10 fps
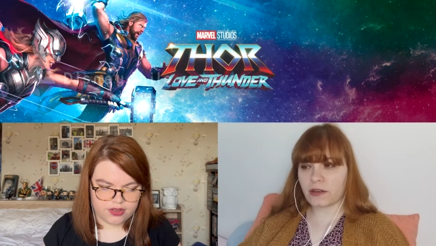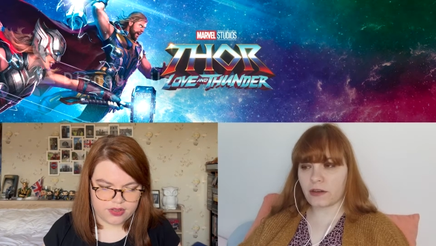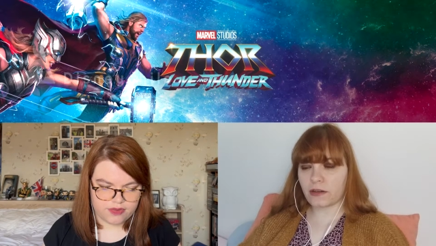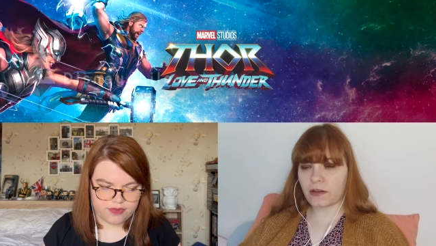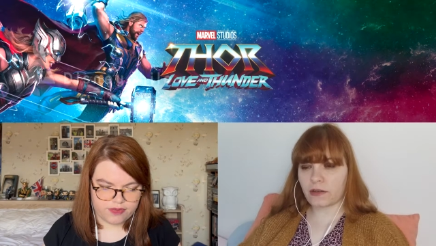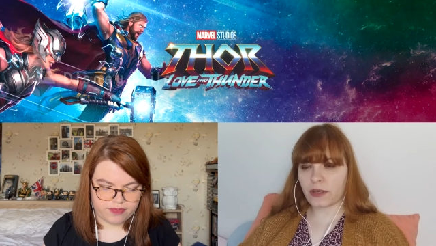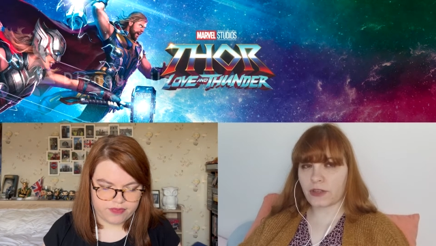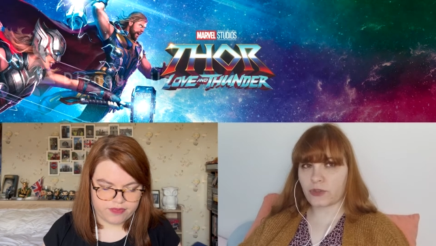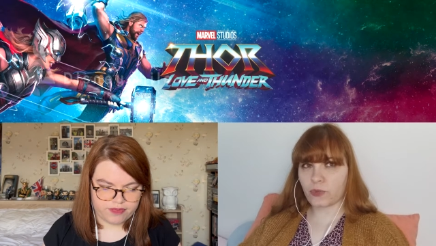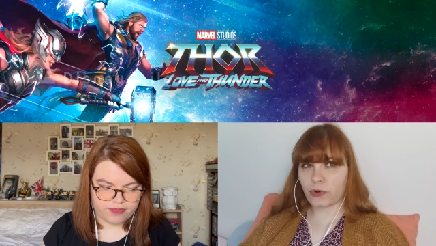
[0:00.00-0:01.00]
Speaker 1: uh,
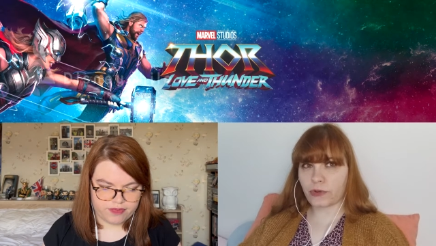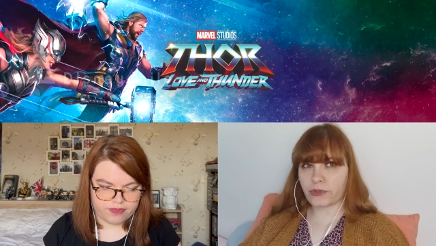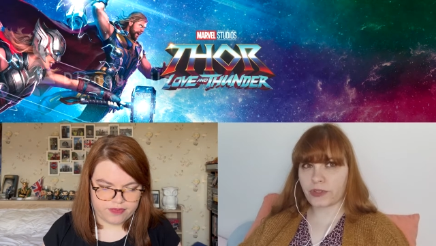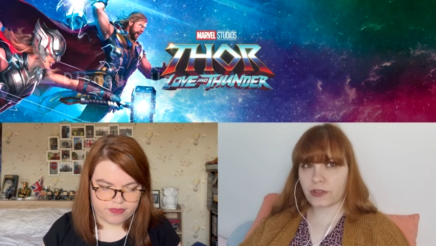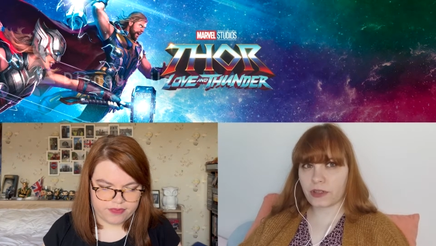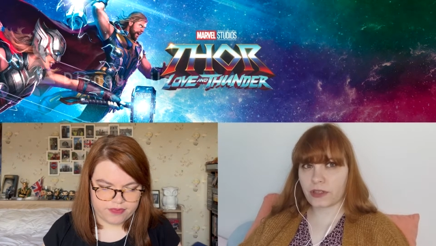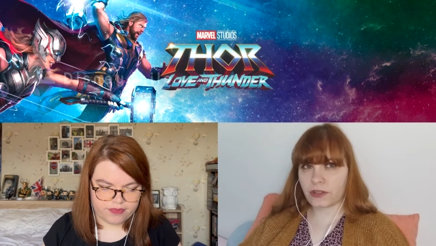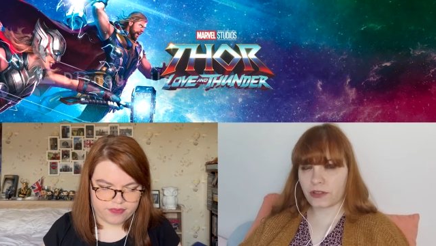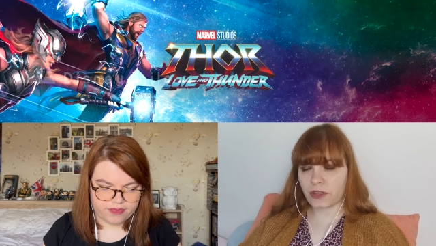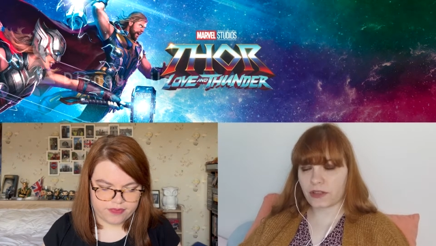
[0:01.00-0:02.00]
his world
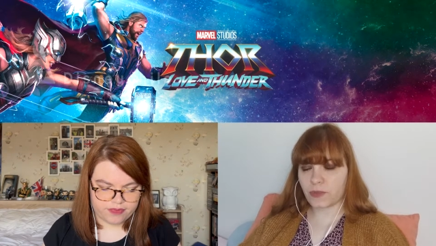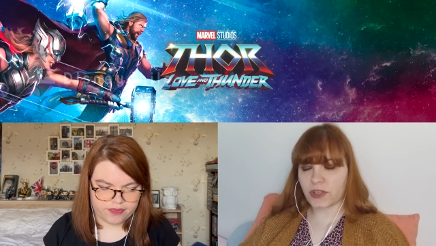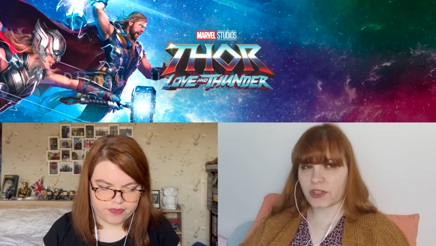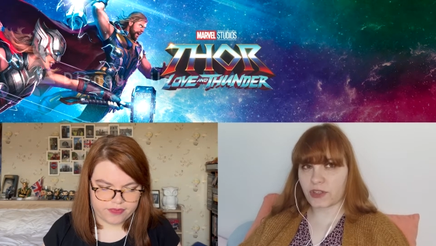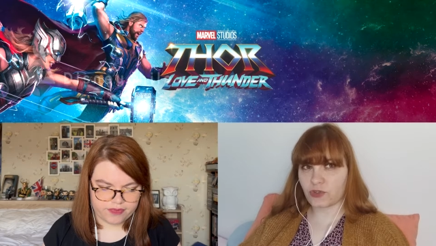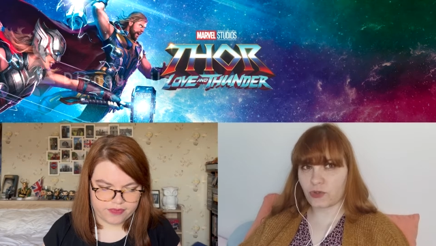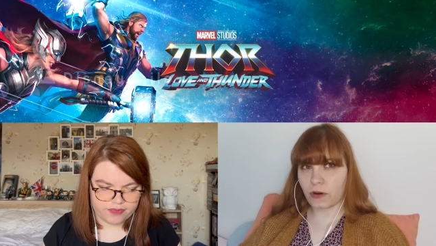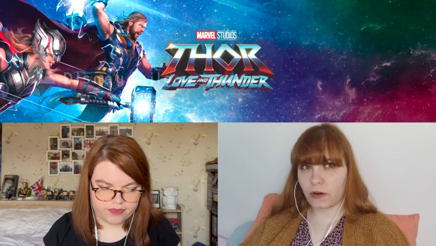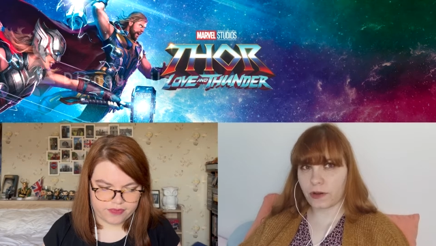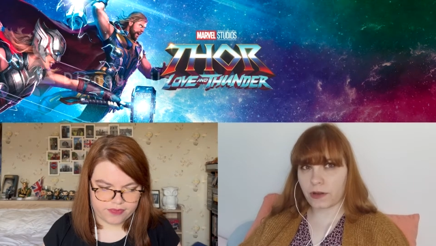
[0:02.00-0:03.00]
is has been
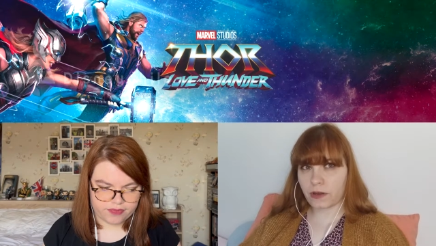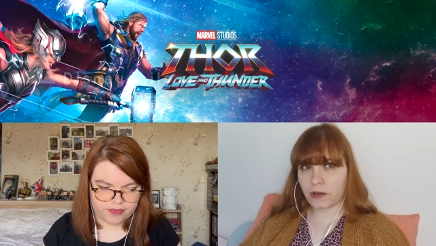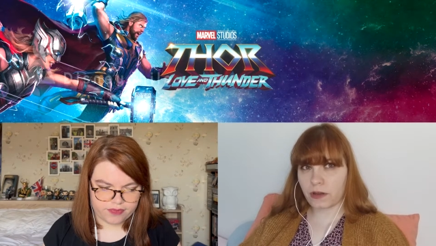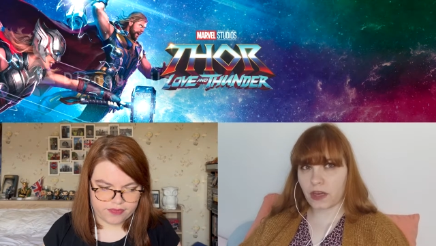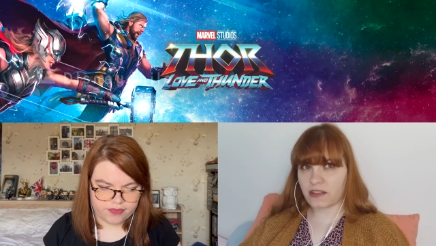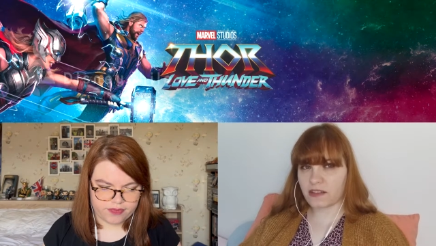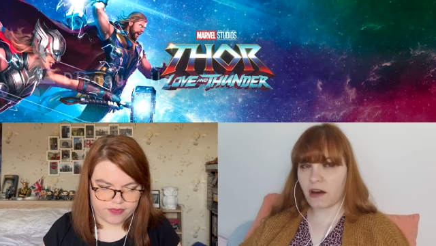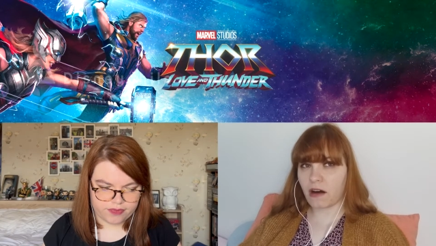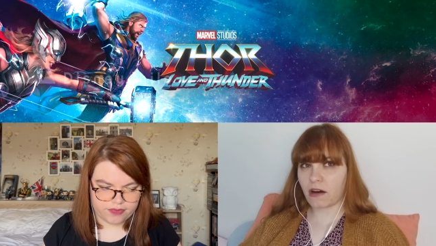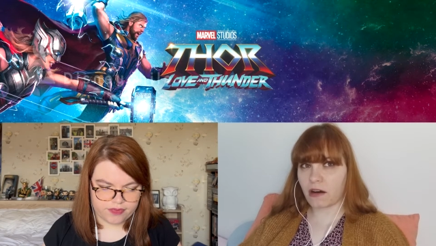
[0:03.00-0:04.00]
destroyed, as mm
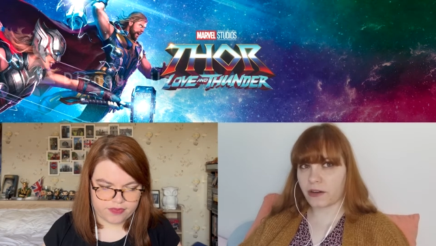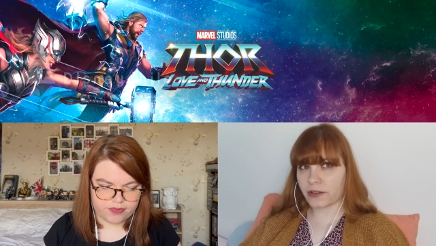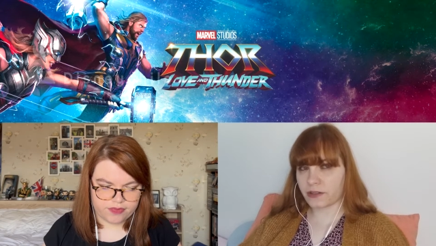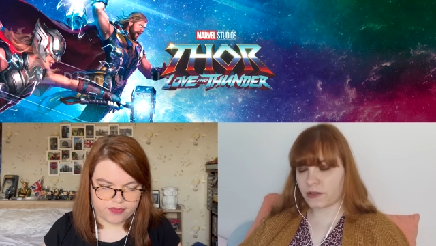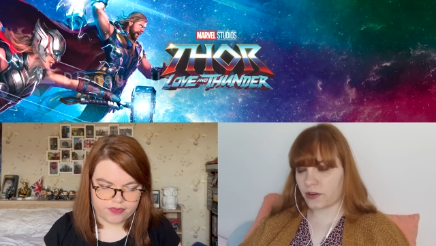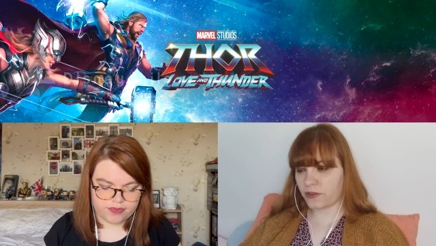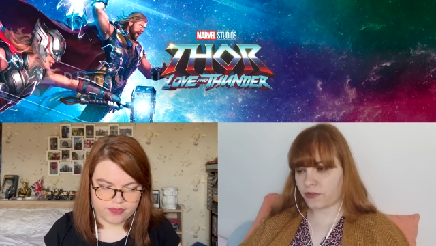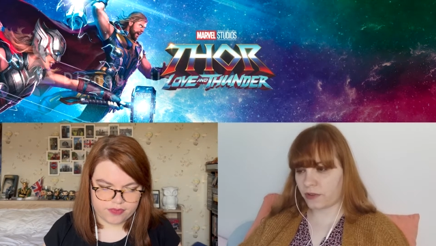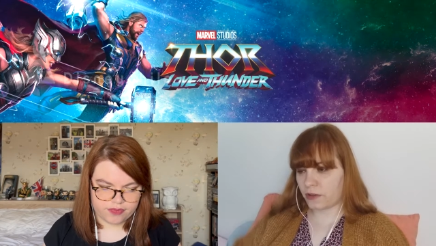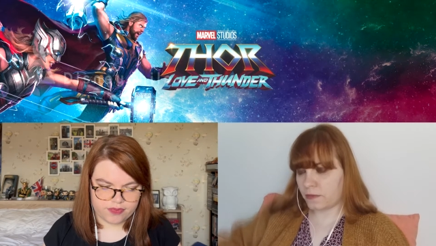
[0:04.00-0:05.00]
-hmm. and stuff.
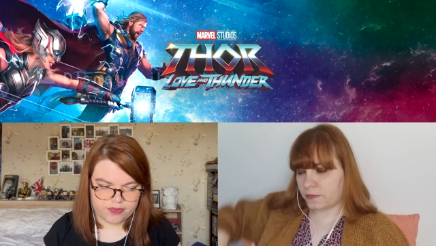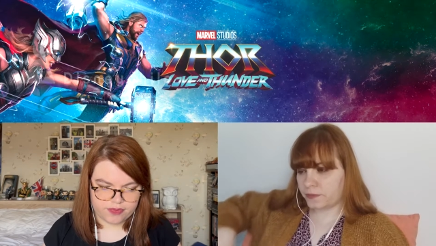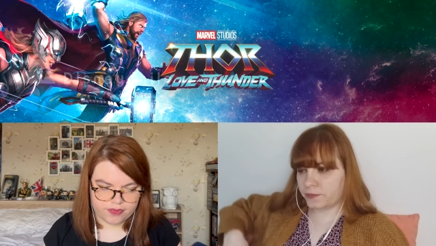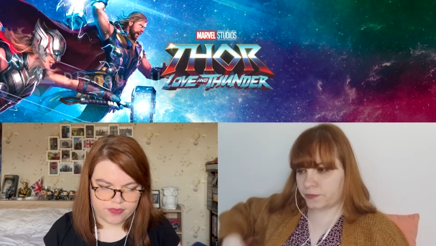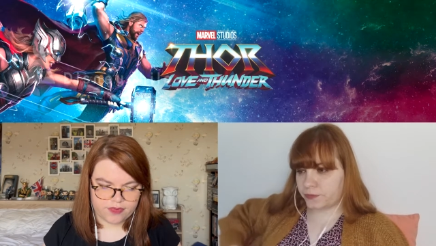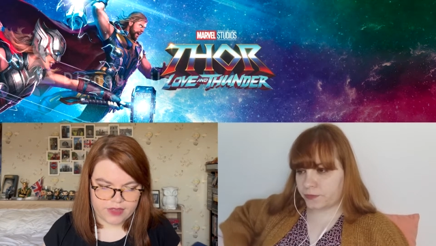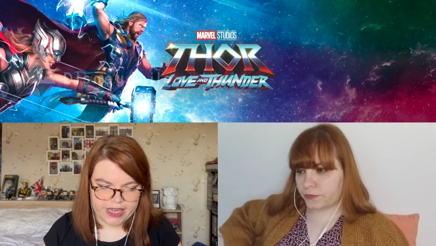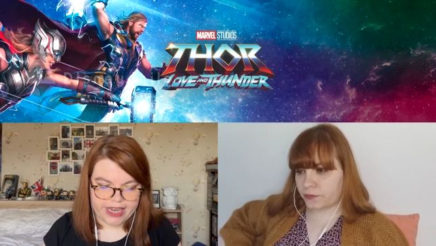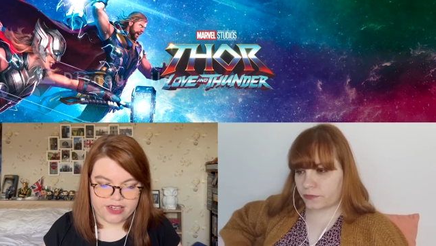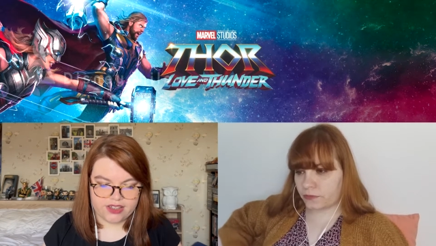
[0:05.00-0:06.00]

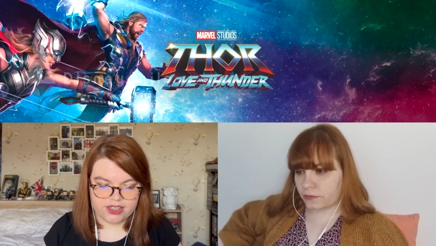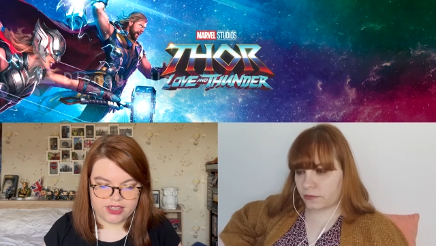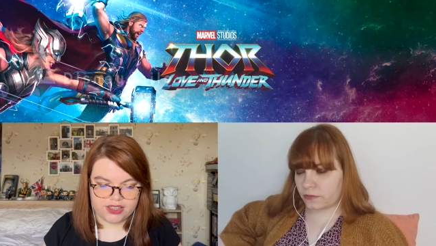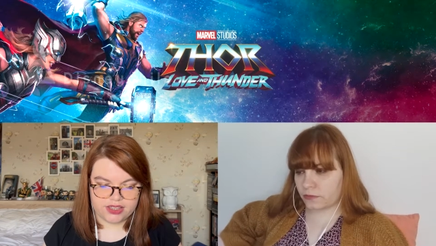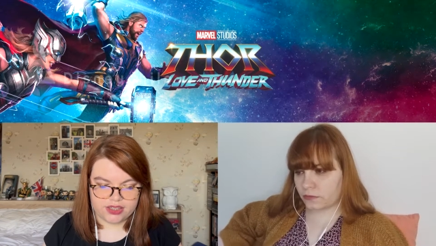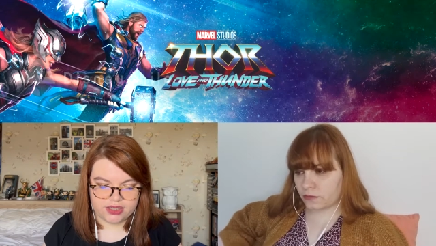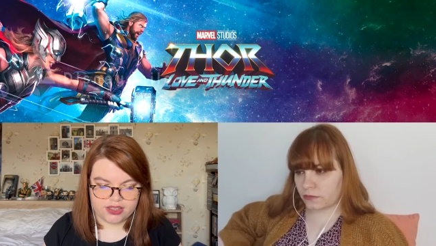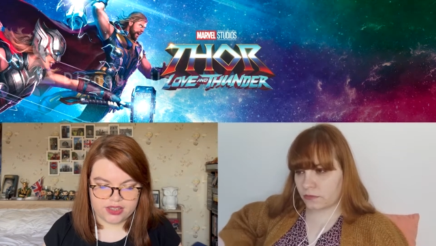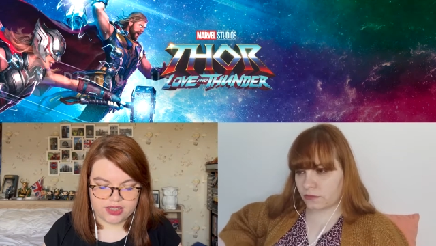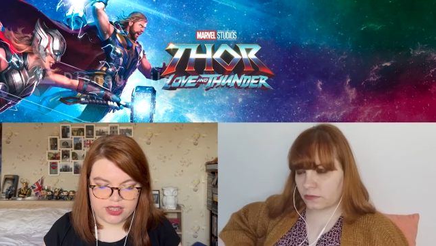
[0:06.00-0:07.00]
Speaker 2: And he
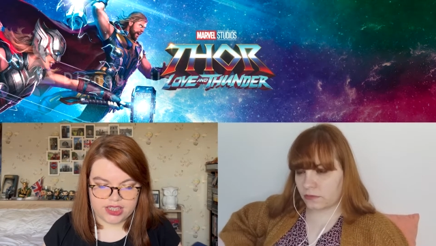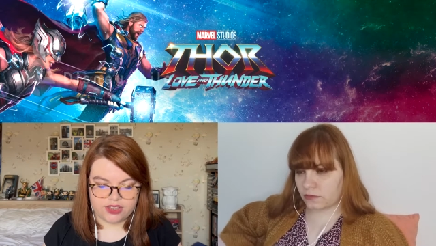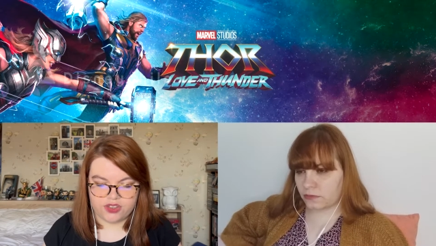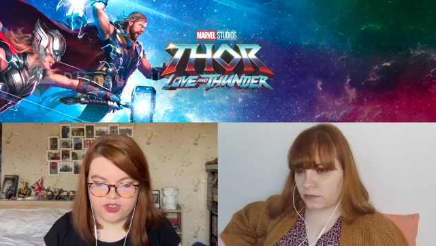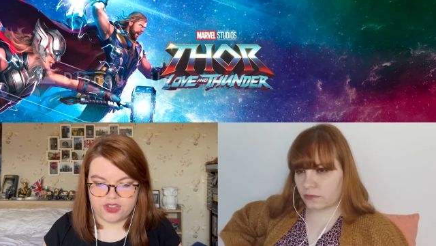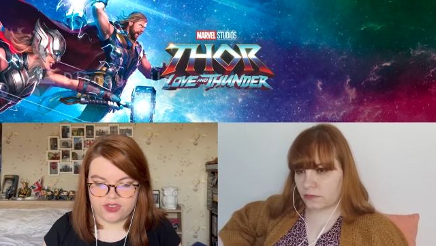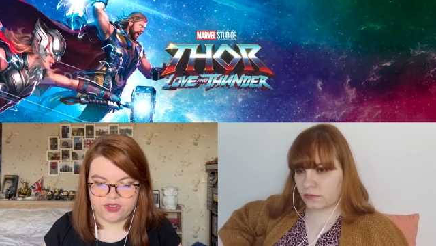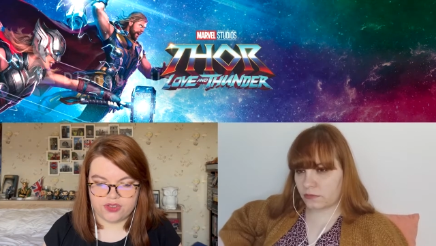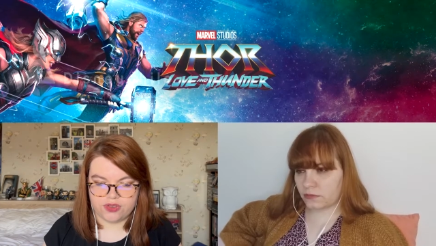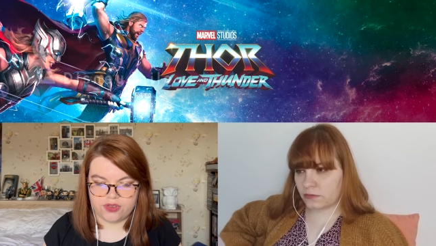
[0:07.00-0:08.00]
he doesn't.
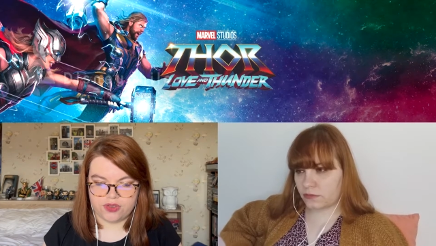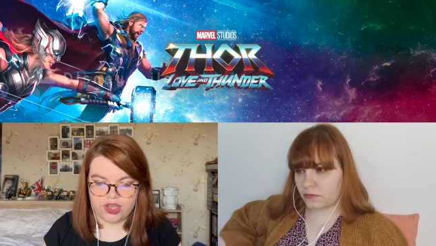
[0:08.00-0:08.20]
Uh,